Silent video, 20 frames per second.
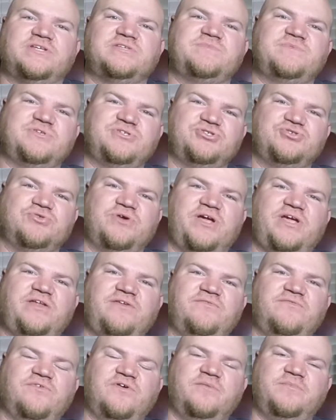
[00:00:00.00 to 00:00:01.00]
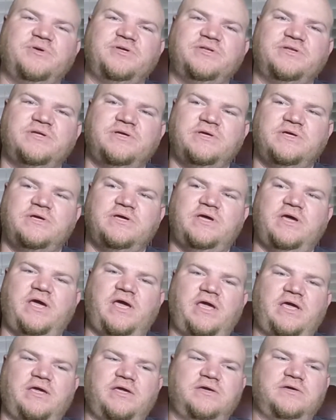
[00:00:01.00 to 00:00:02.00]
has been drained from it,
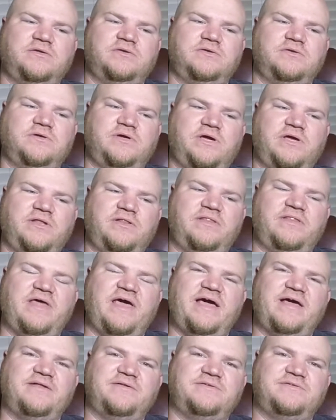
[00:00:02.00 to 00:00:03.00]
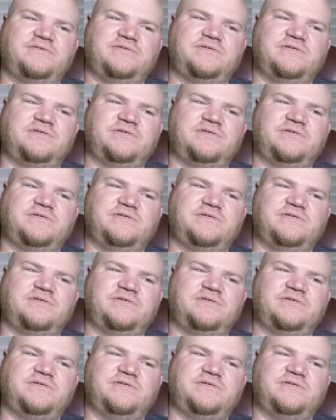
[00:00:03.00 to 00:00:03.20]
and that